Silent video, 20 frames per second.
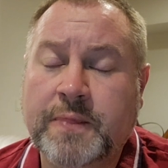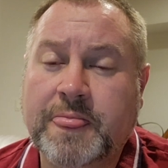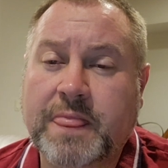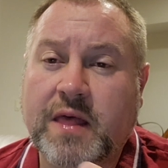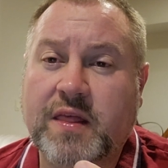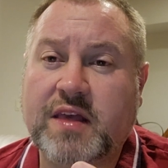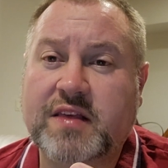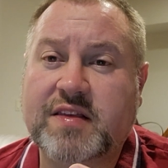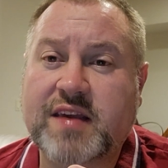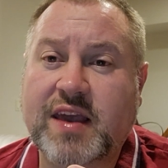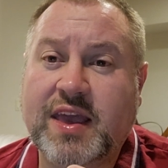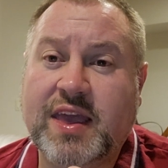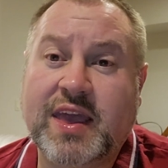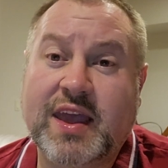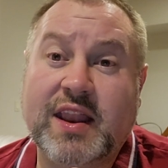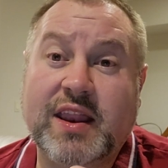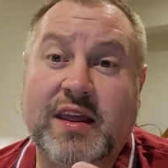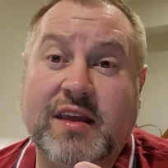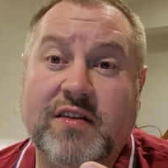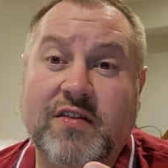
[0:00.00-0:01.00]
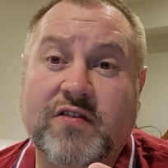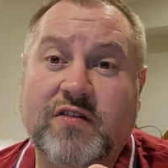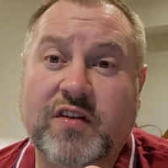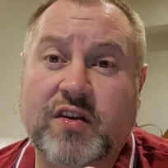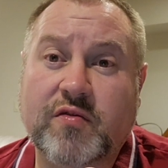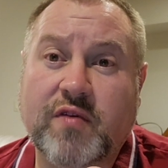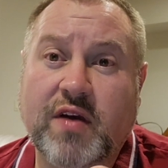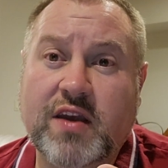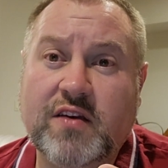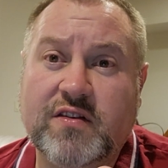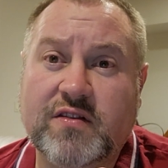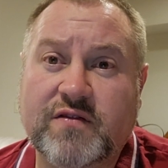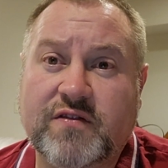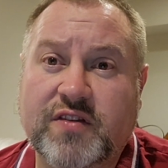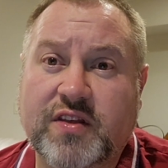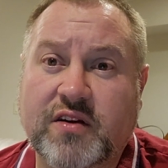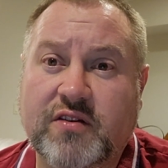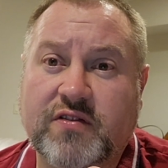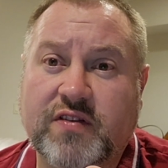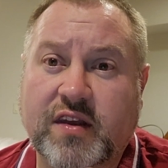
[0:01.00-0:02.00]
Are they taking any consideration for
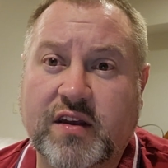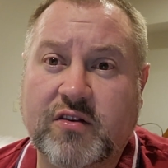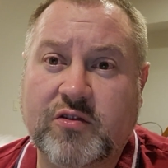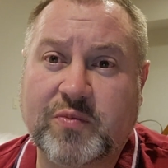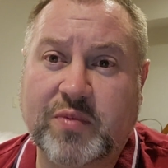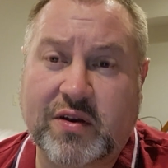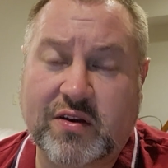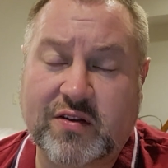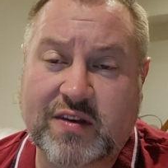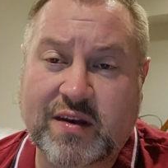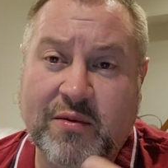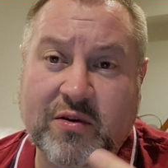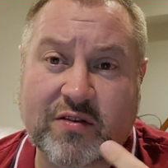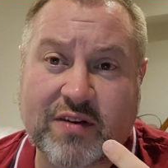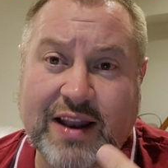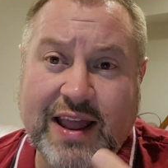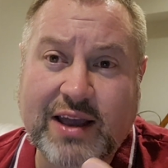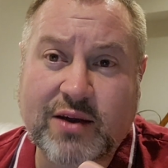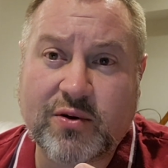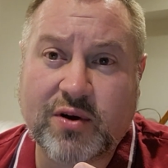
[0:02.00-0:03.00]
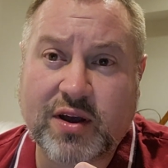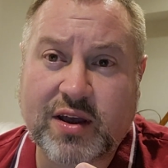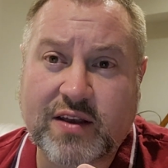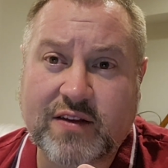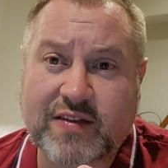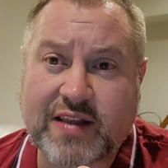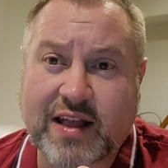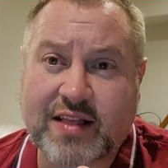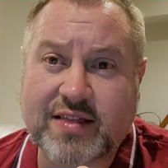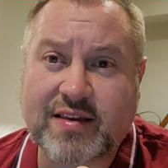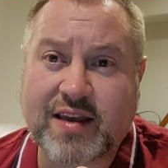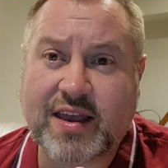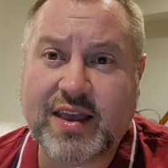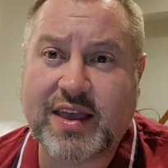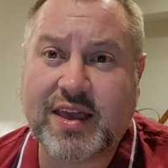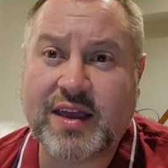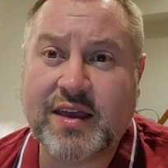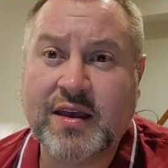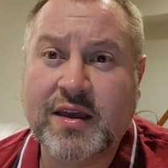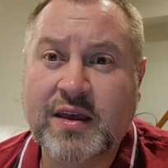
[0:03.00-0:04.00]
those deals? Because how much legwork is that
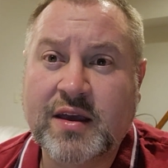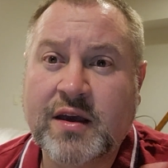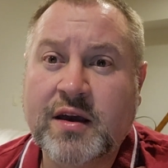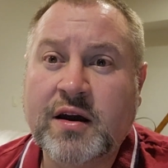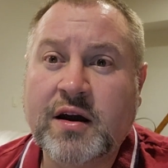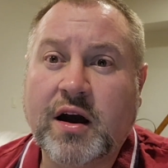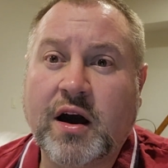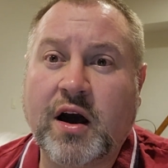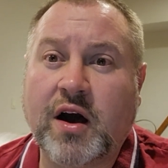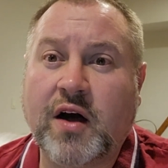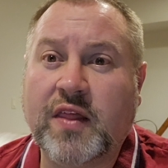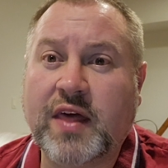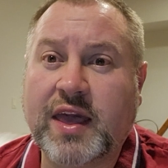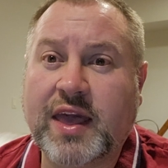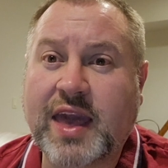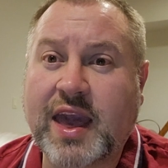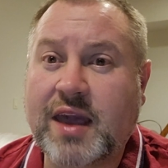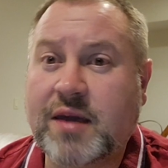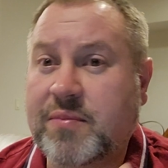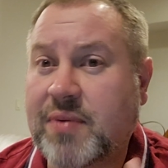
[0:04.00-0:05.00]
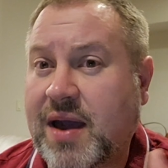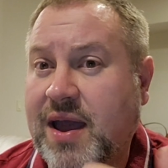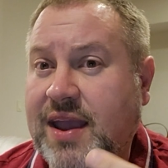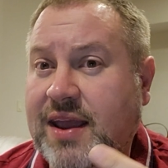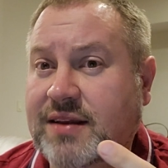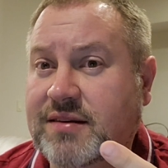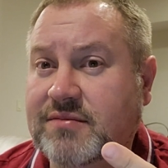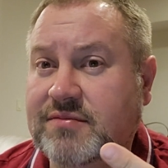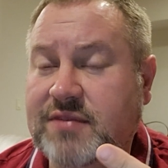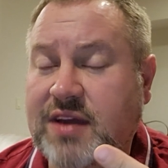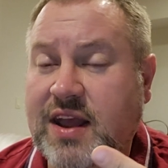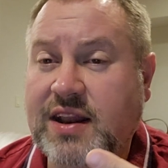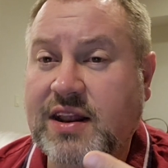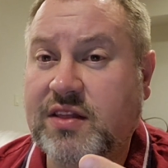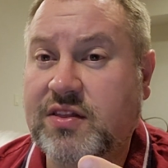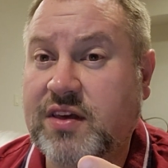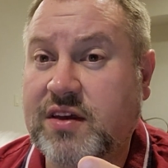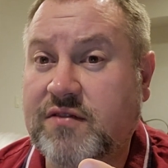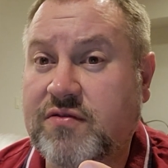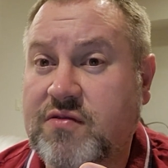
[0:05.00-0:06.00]
taking? Are they getting paid
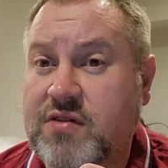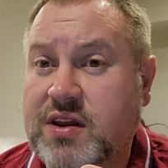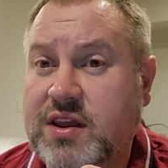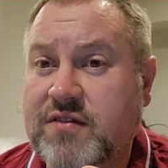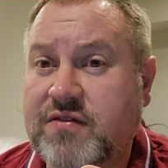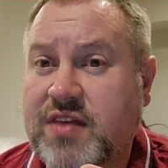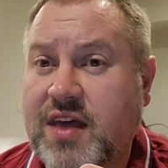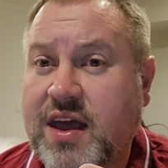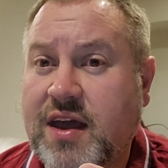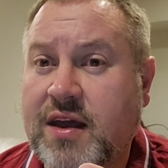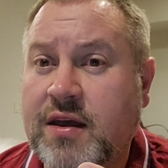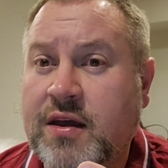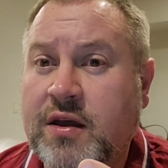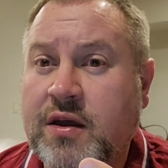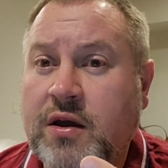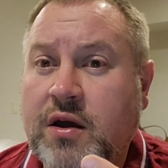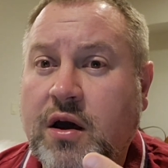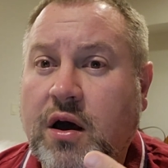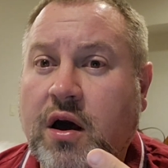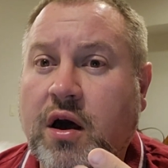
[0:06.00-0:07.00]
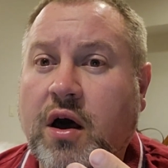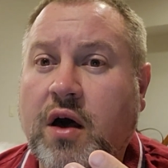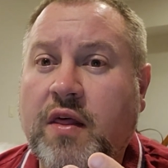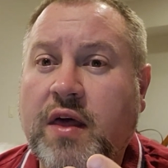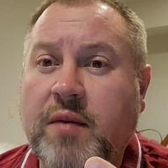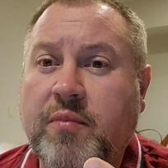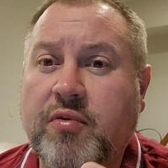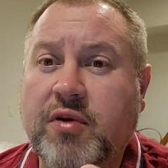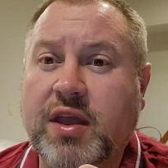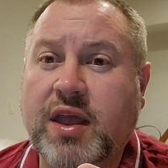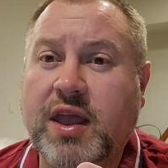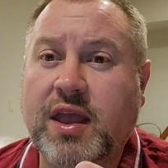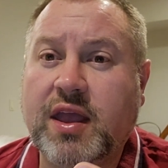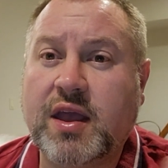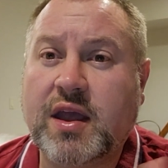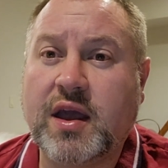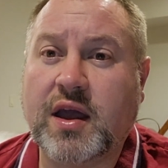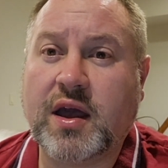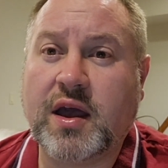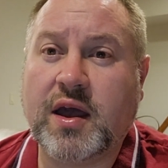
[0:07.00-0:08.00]
anything for any of that? Are they
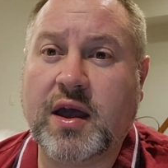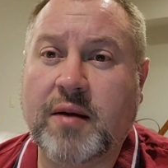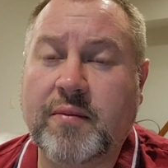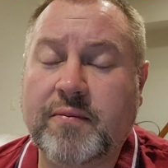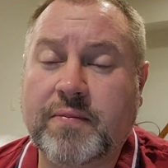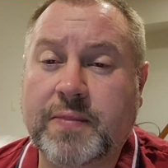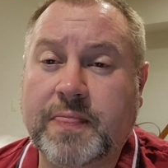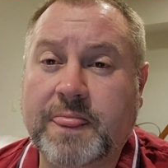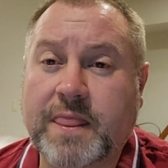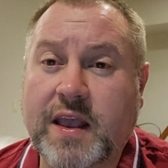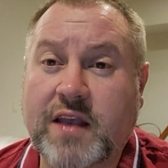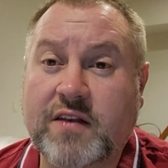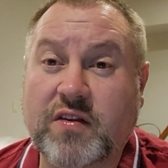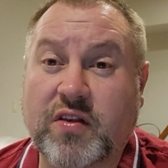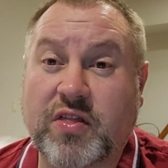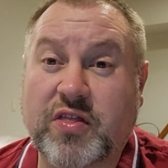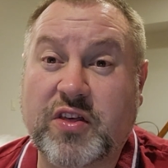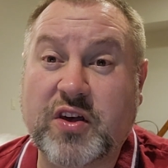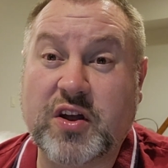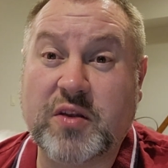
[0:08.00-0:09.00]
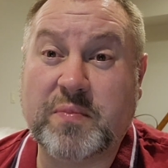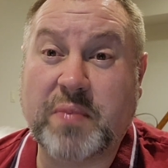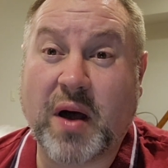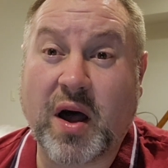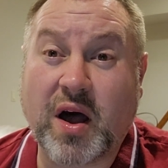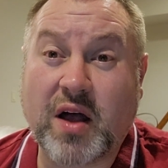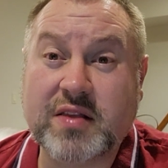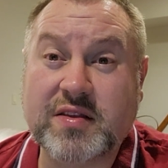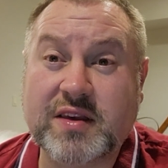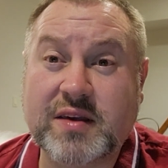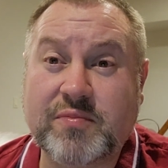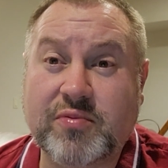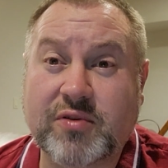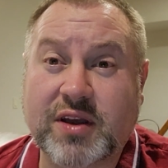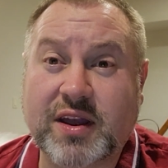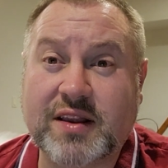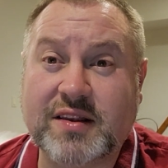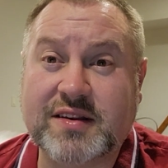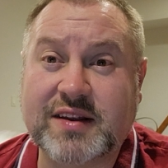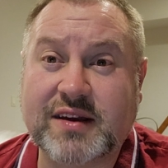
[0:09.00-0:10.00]
is a third party
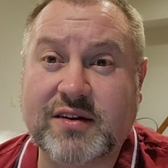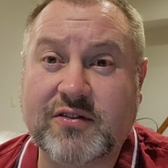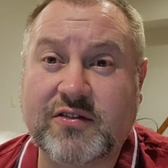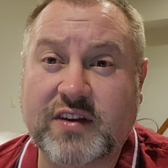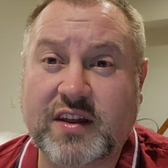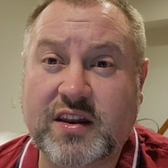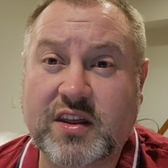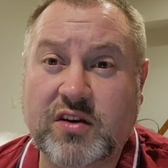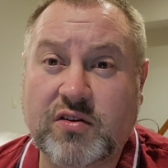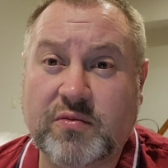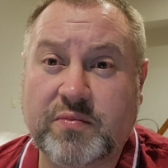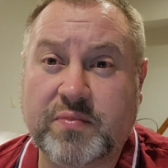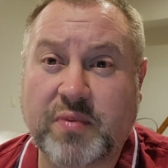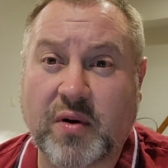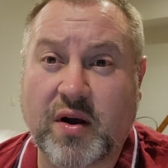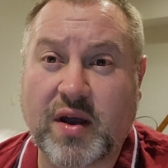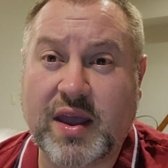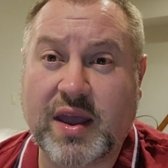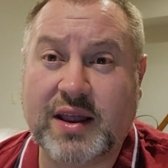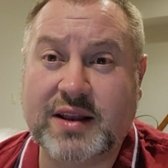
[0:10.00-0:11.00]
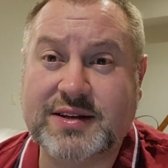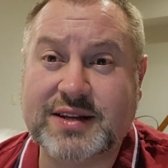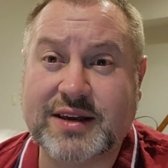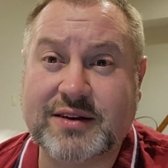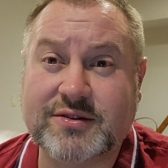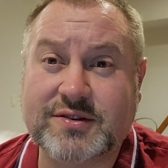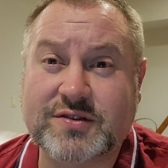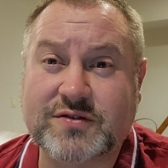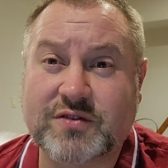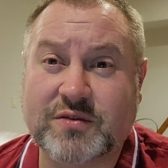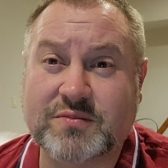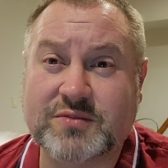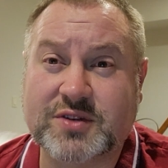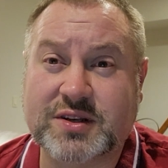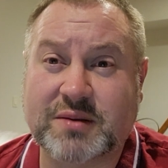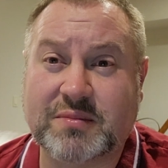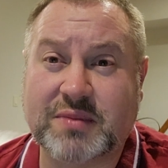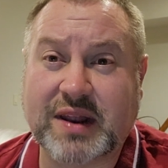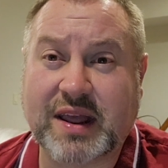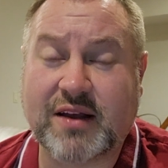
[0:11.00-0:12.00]
bringing deals in and you're buying deals from
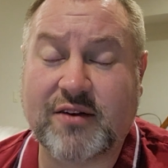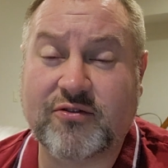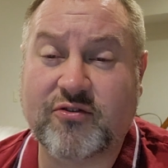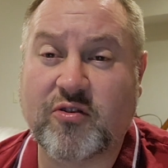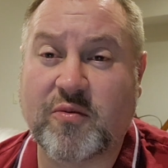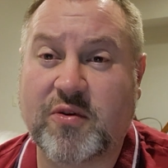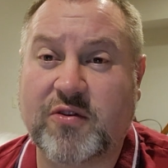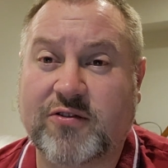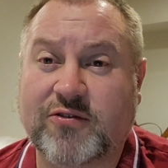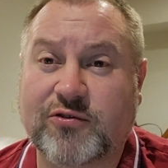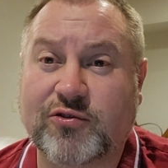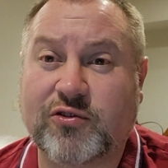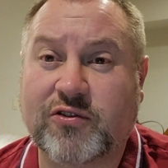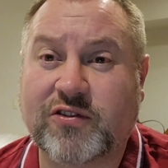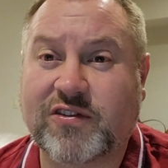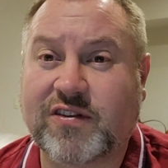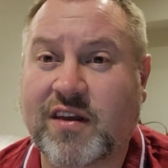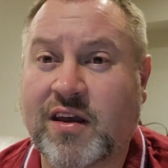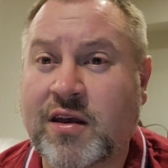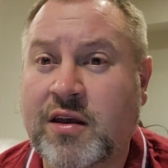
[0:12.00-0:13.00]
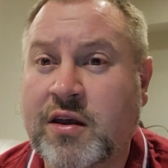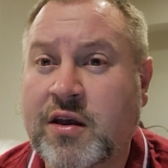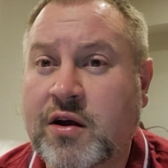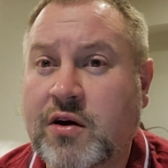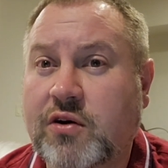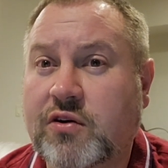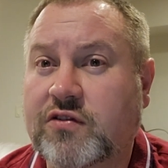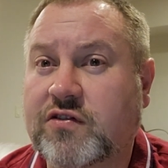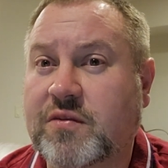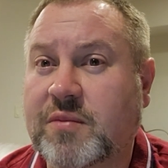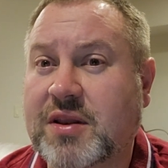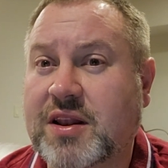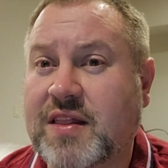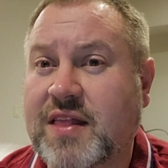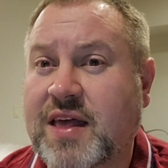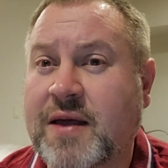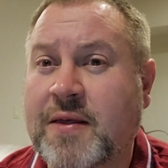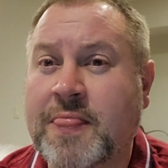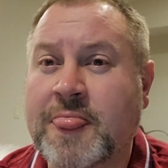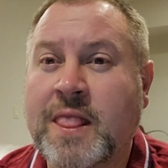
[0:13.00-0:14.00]
somebody else, from a sourcer or something
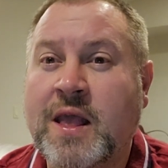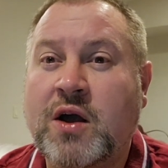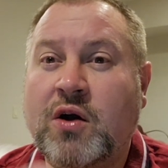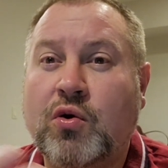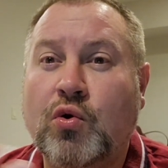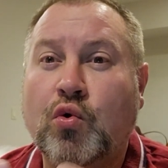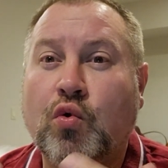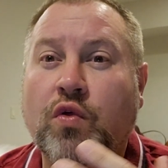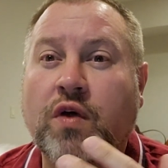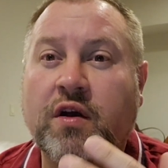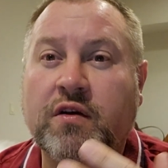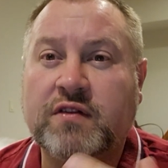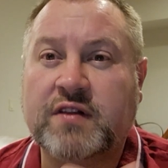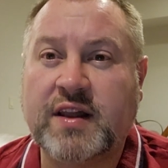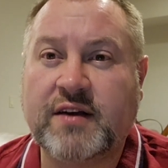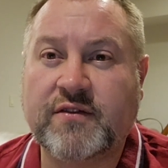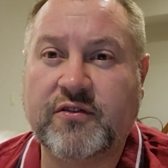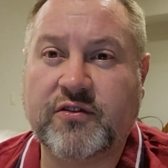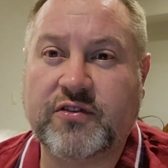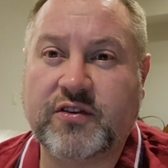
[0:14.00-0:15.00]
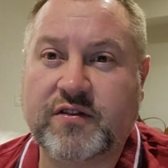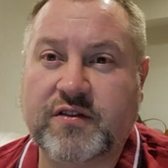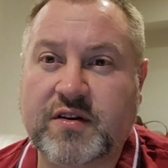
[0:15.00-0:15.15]
like that? All those levels of